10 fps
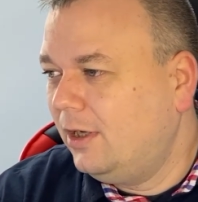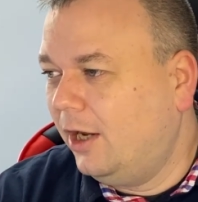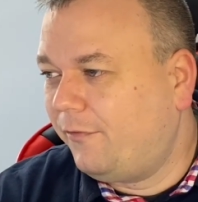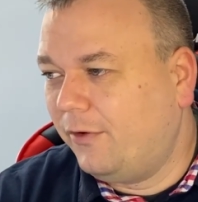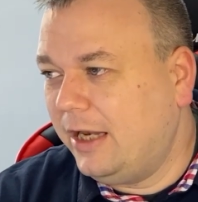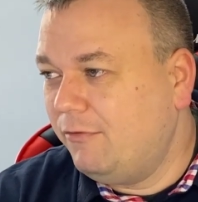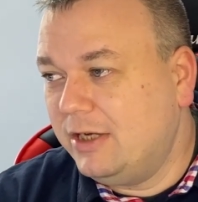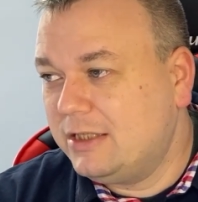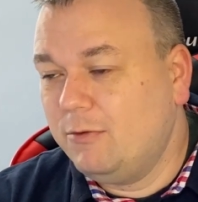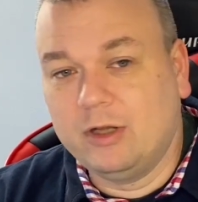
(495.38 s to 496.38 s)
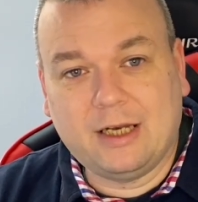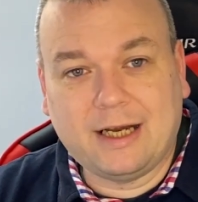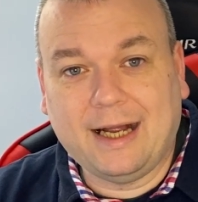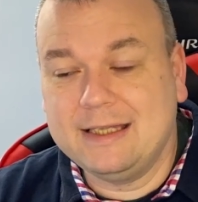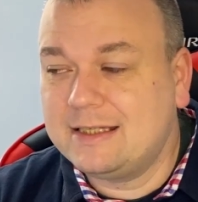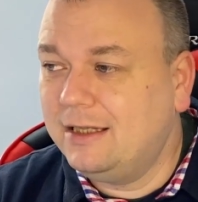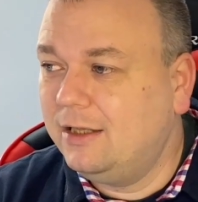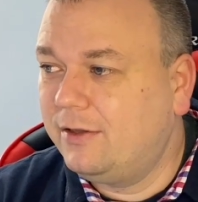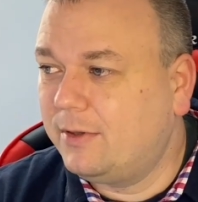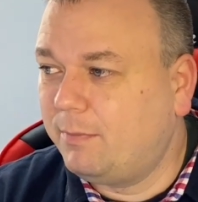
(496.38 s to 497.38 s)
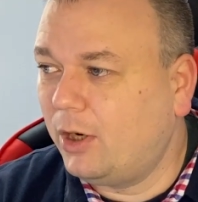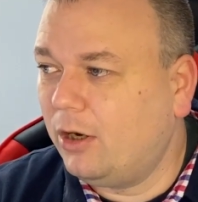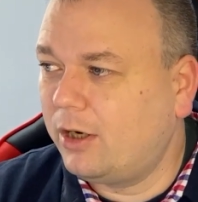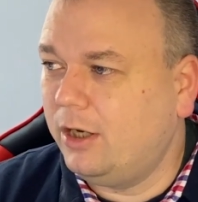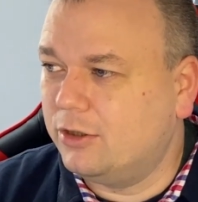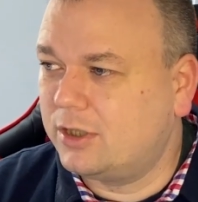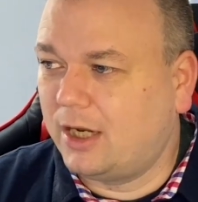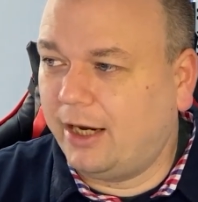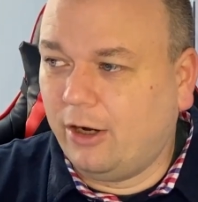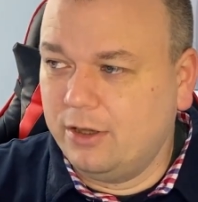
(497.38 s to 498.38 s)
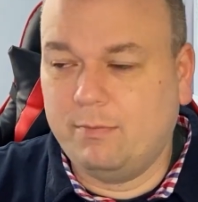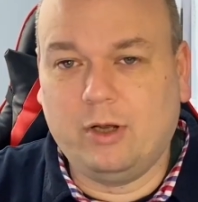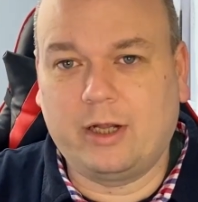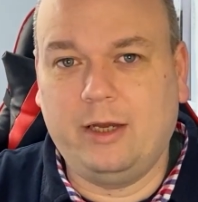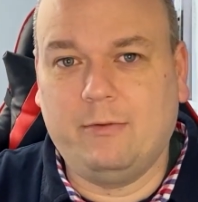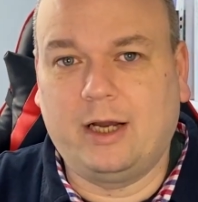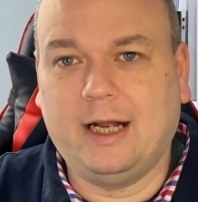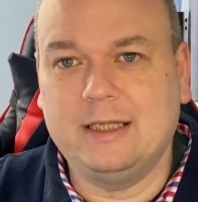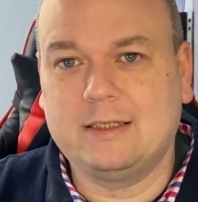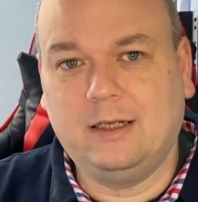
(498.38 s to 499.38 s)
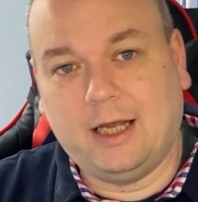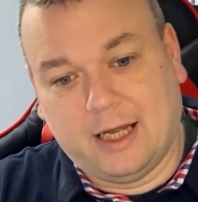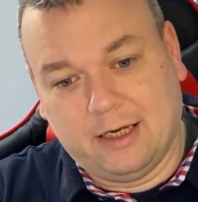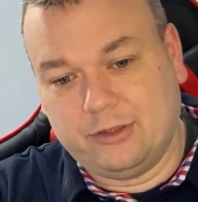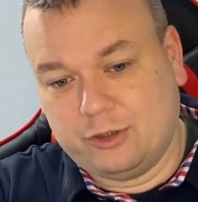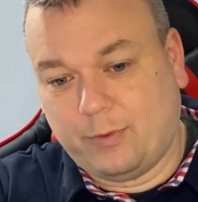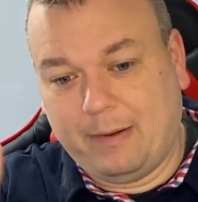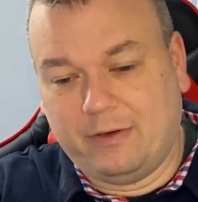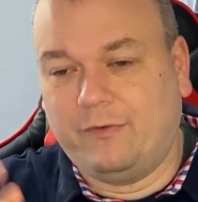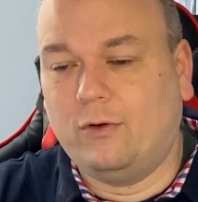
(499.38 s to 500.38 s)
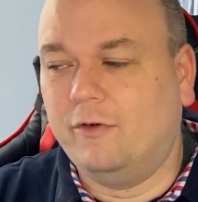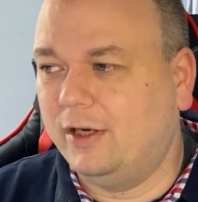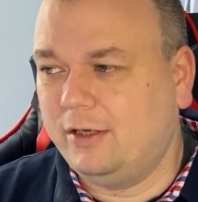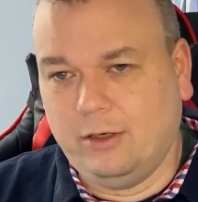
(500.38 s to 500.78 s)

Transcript: If for any reason you wanted to cancel the block, you just click on the block that you want to cancel and swipe to forfeit.